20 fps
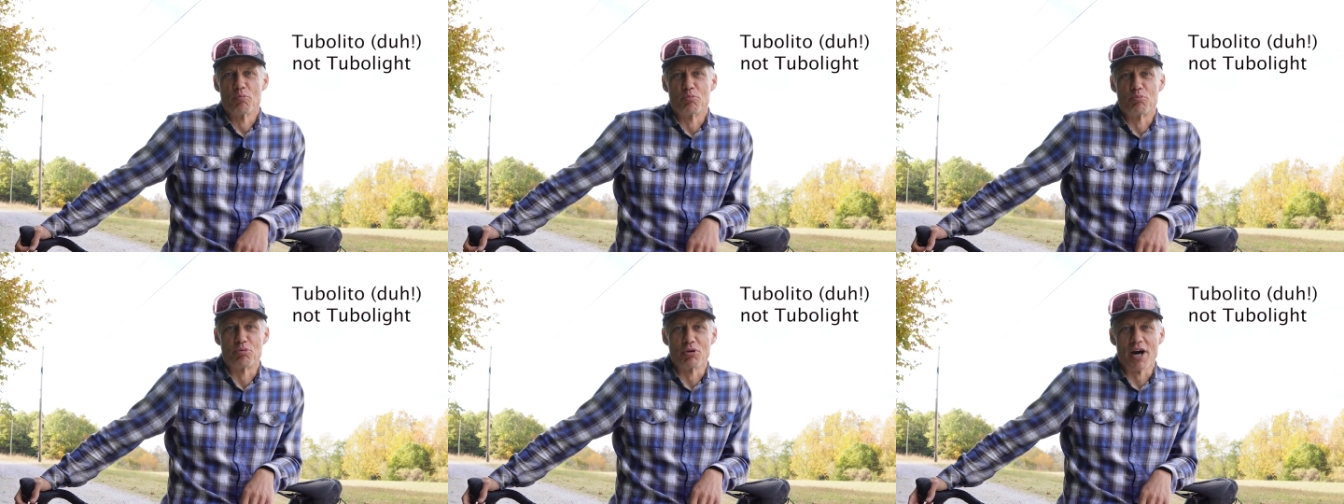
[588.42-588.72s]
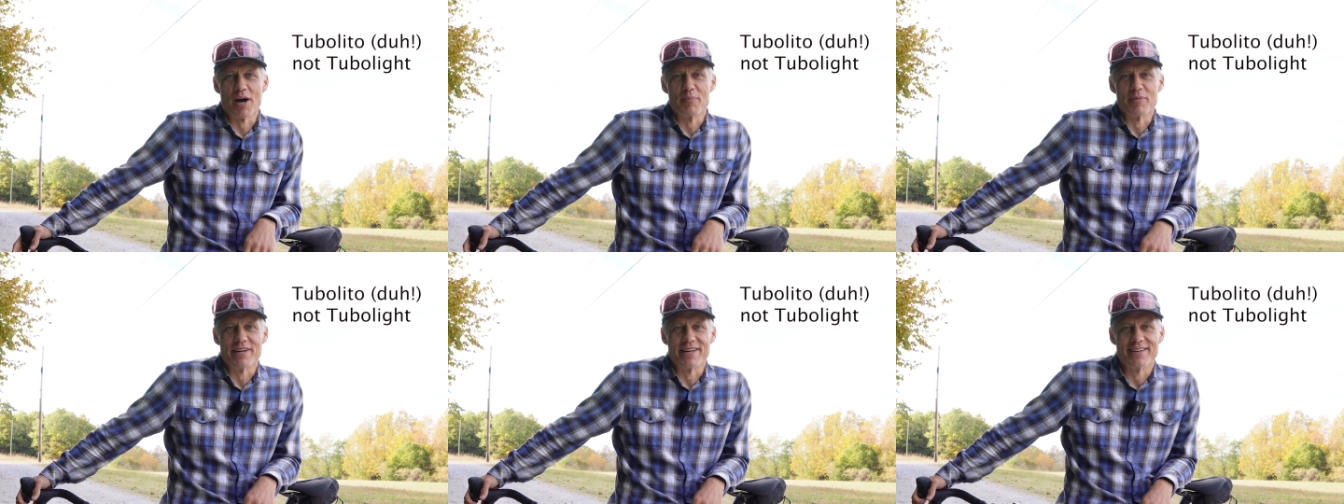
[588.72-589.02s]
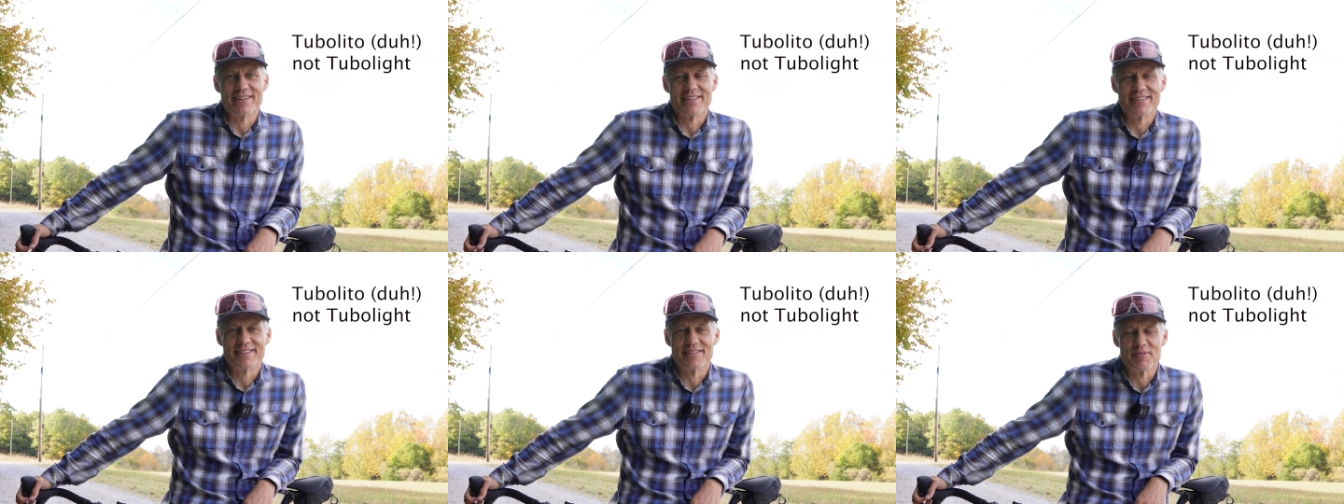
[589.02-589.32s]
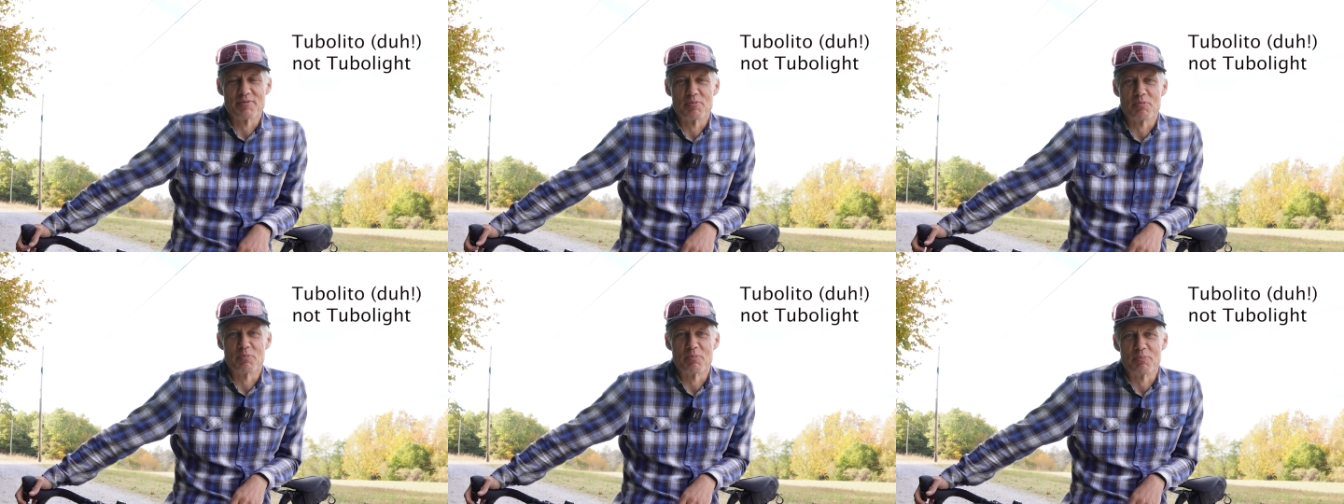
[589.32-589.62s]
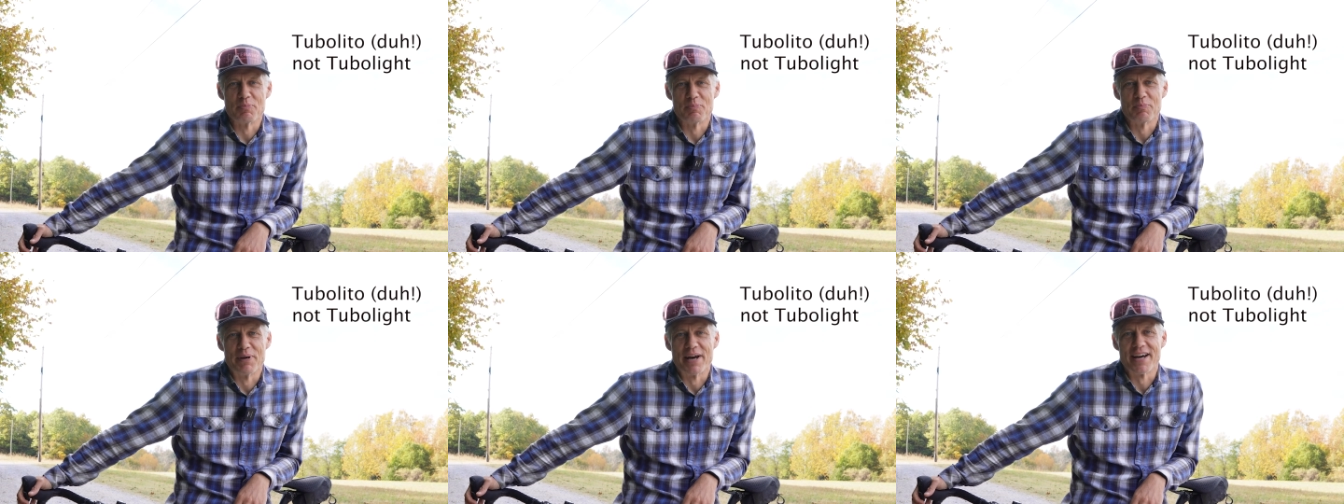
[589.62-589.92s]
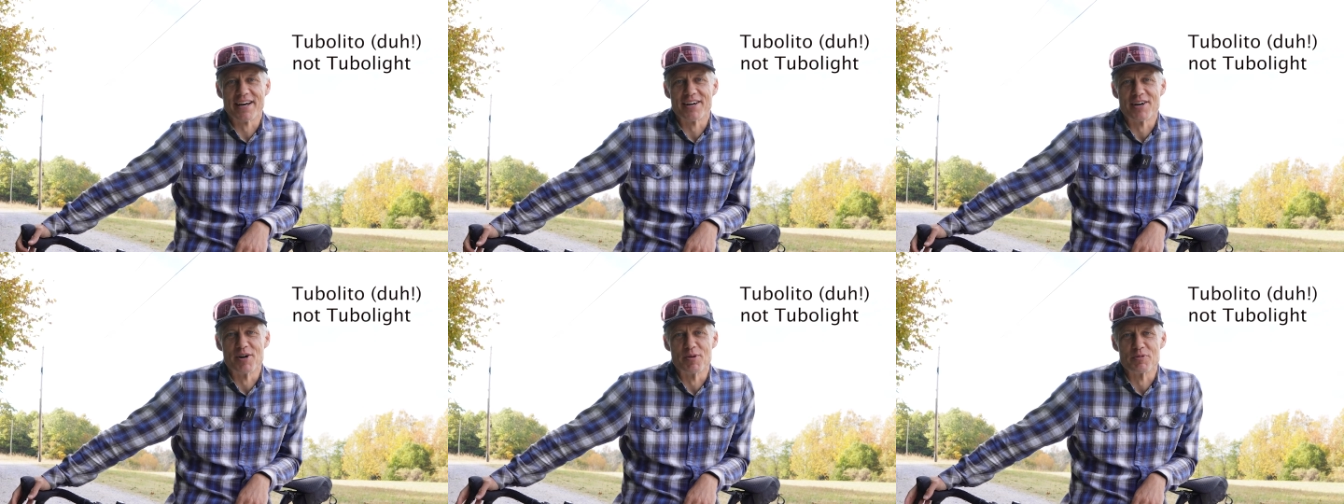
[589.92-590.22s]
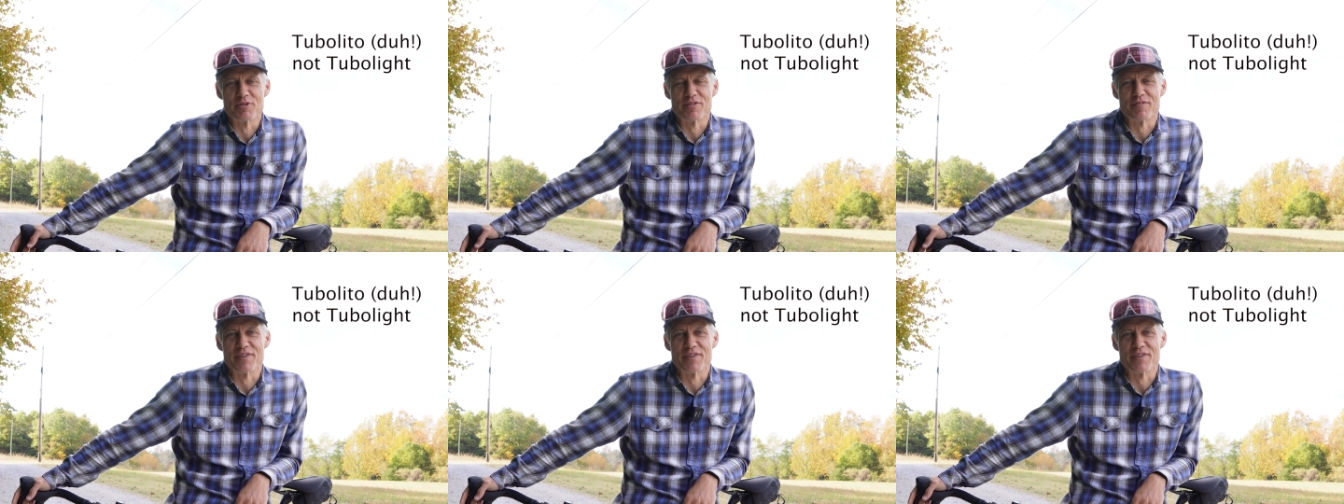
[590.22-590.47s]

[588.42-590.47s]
brought me back home to the